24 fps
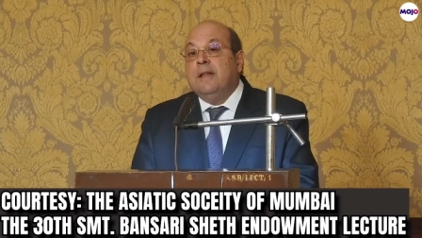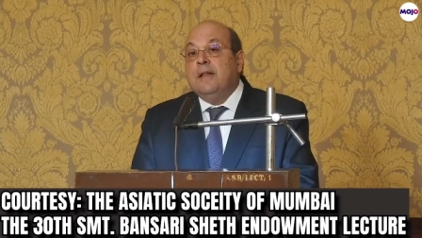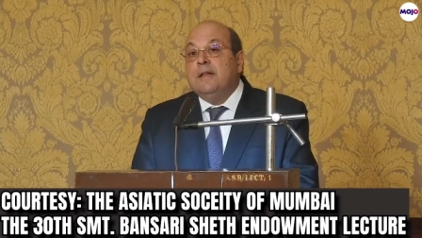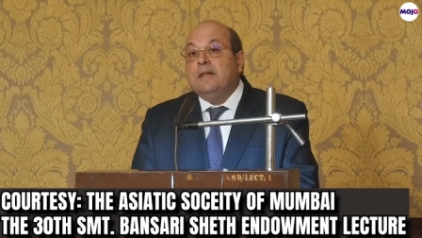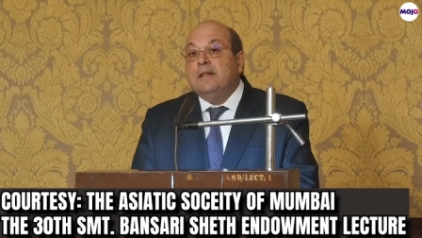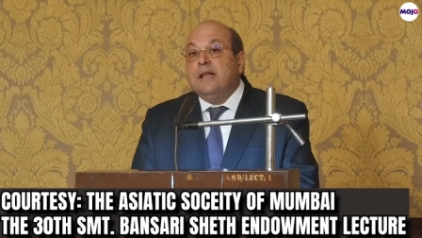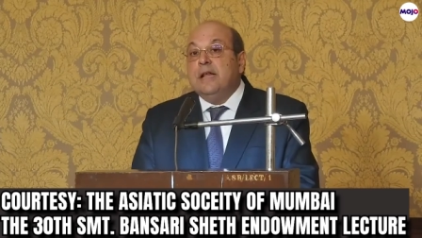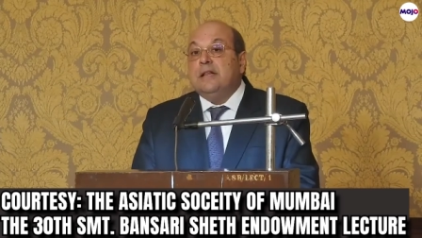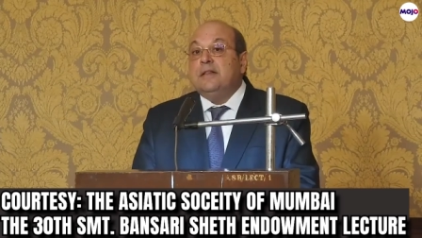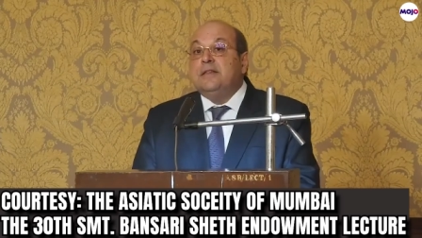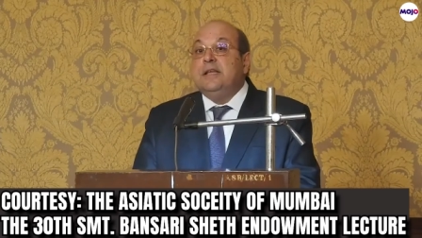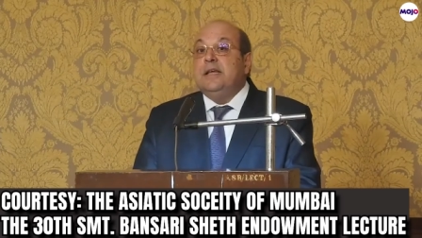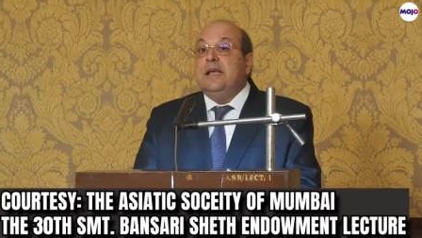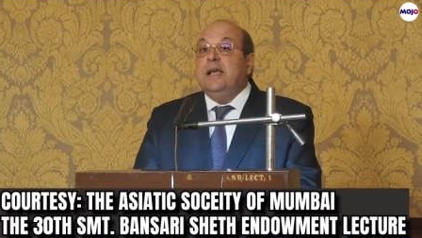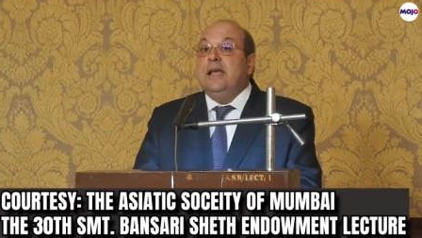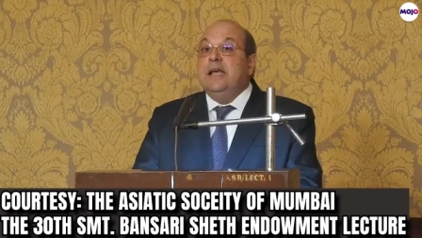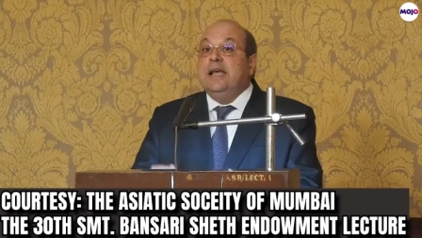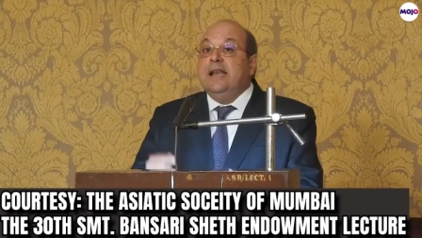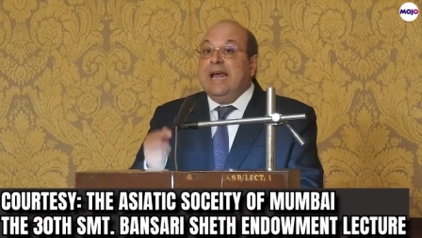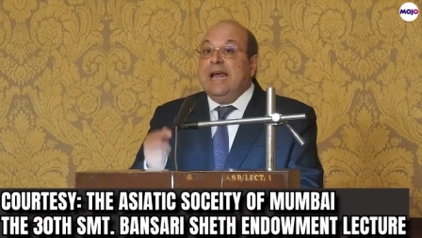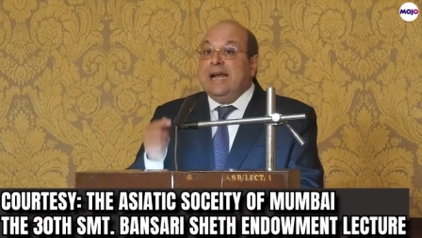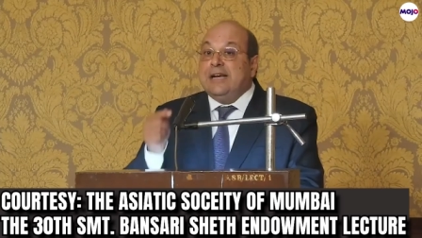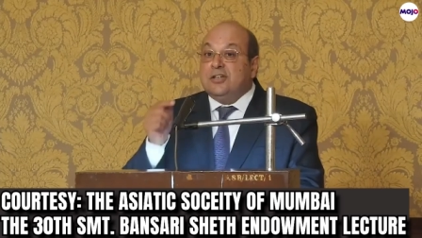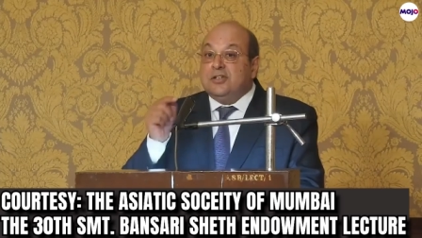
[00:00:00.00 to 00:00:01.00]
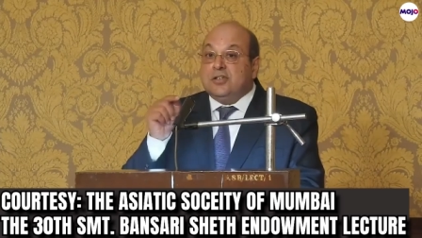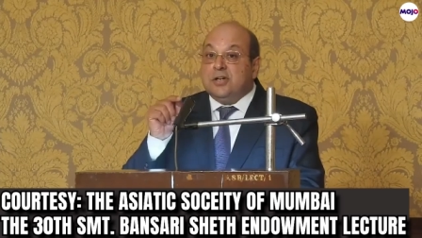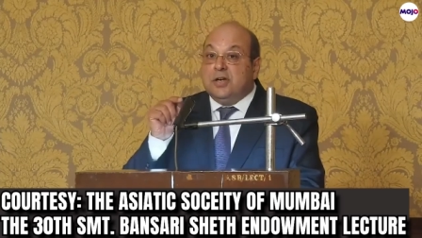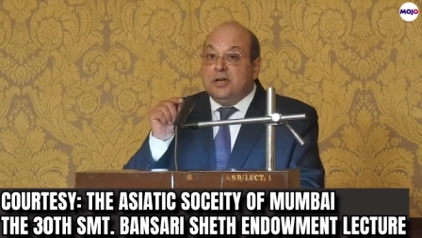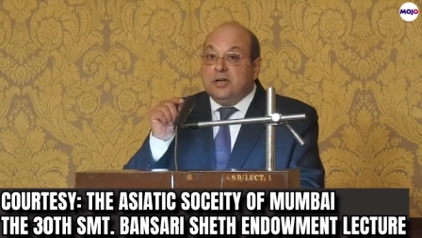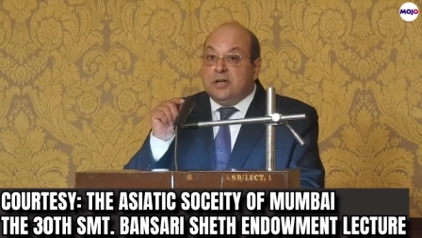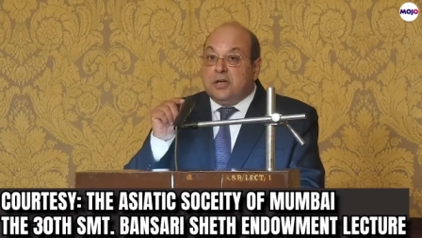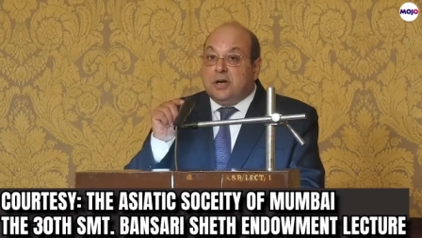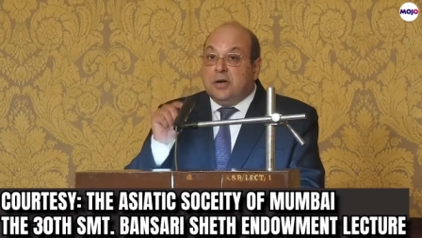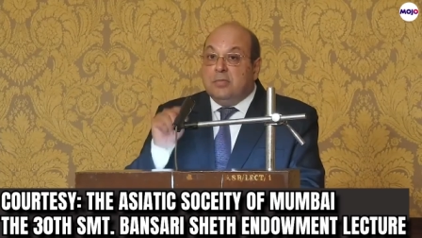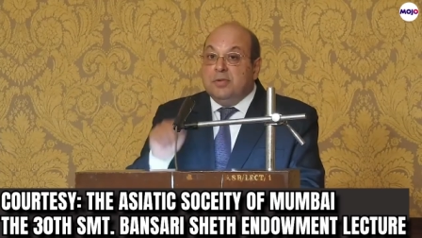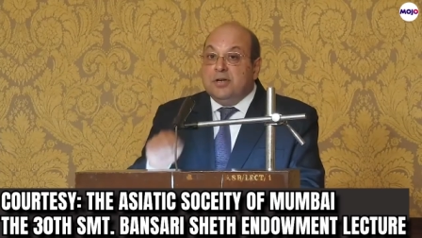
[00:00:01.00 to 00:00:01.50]
that the election
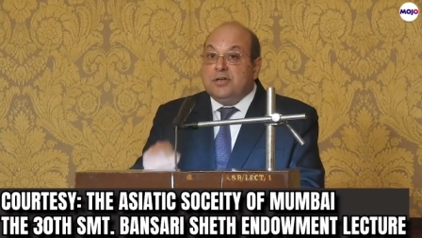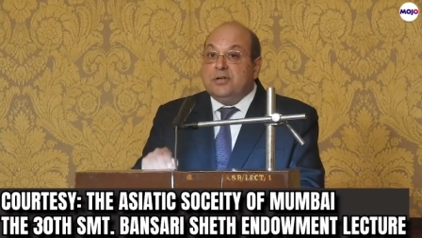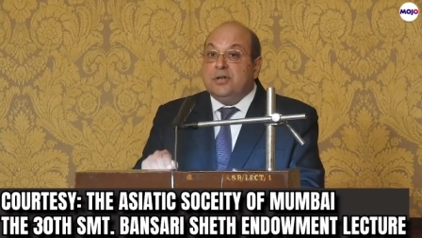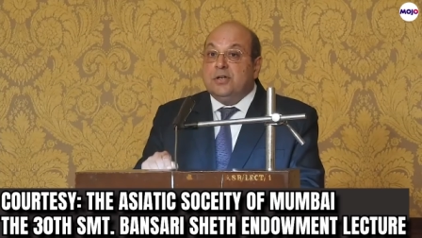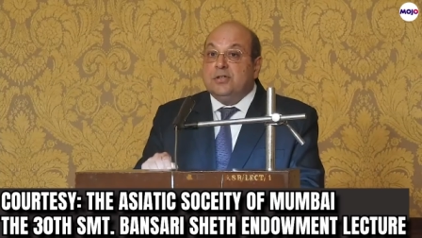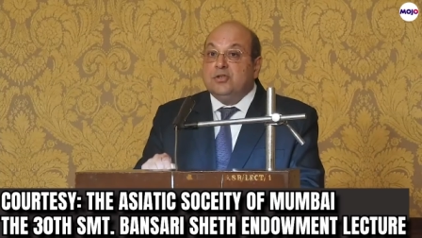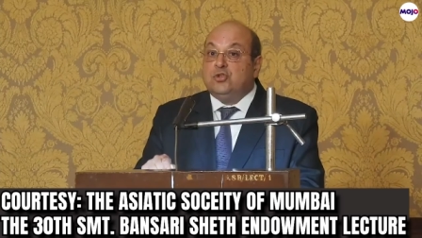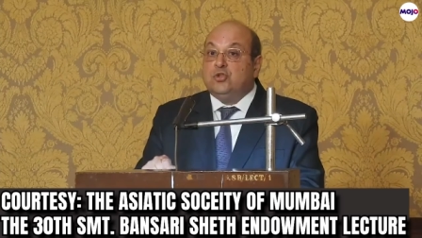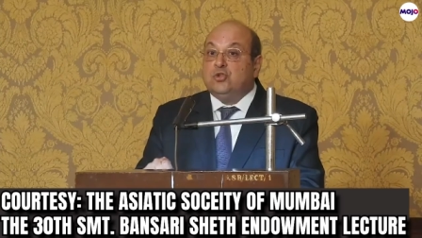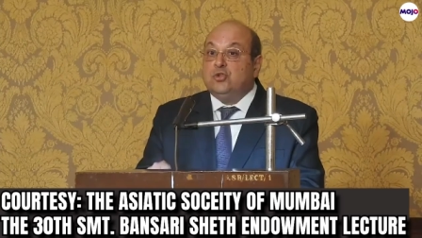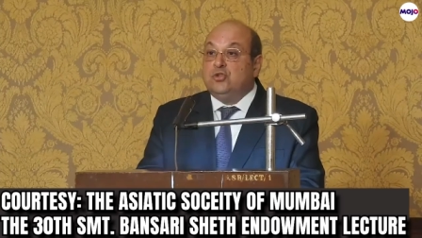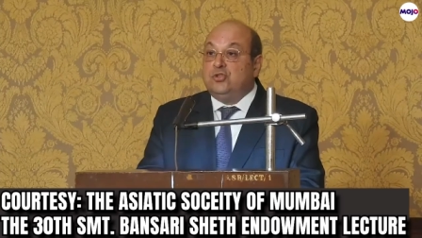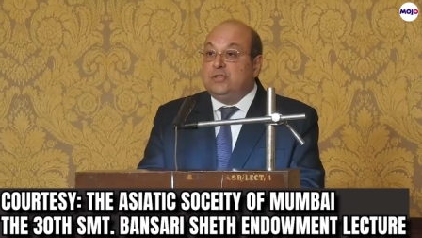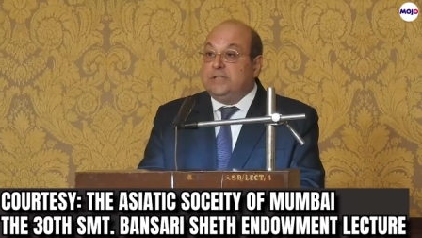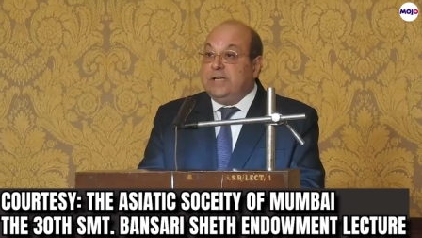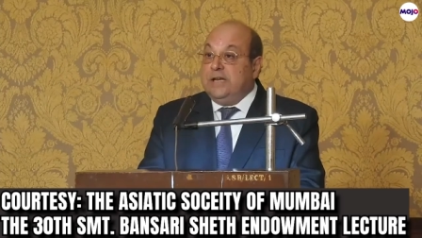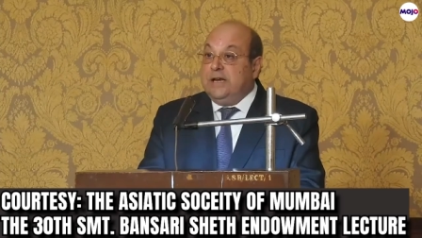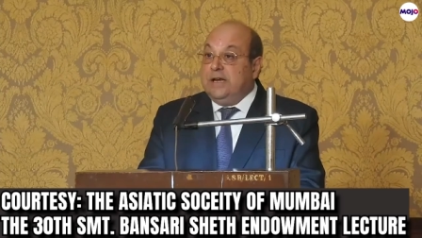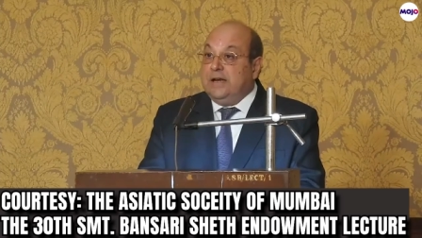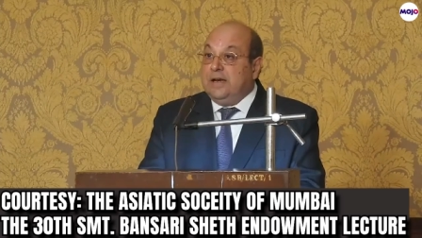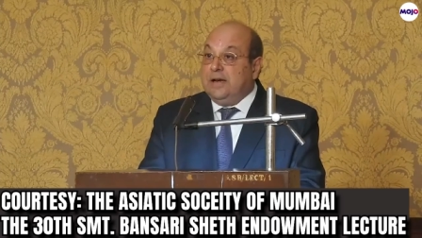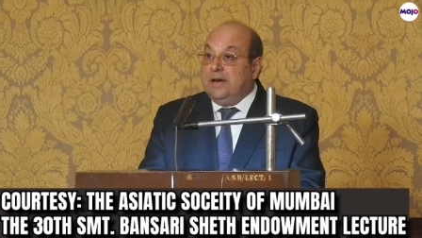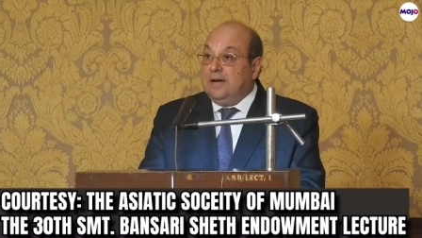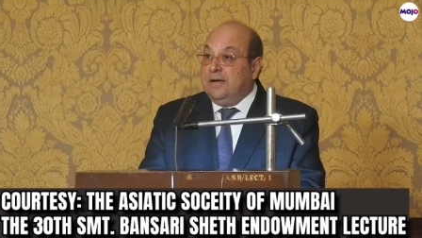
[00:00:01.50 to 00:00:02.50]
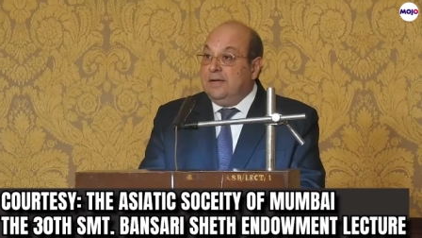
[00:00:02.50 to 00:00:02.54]
commission should say